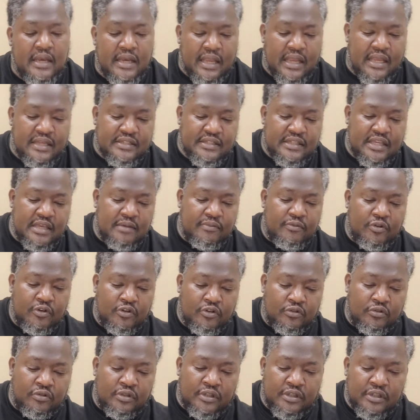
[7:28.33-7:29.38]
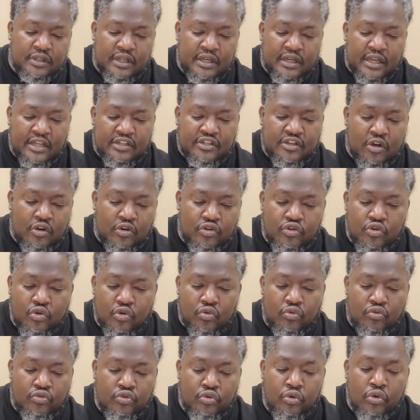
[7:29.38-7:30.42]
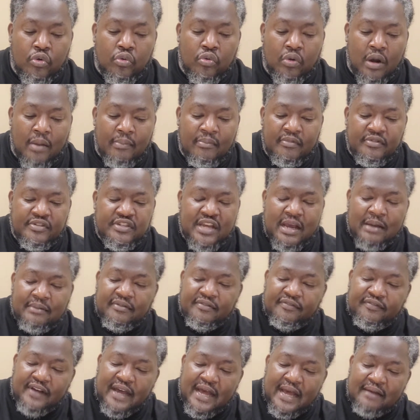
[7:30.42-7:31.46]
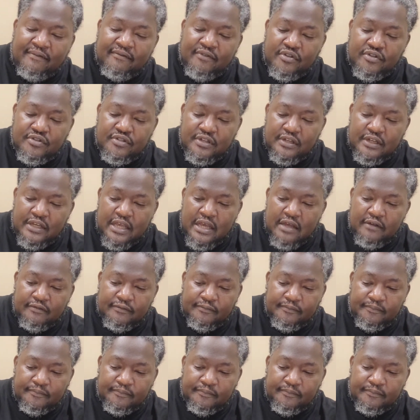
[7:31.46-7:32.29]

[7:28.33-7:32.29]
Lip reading: Let's keep going. Let's go to Deuteronomy chapter 5, verse 11.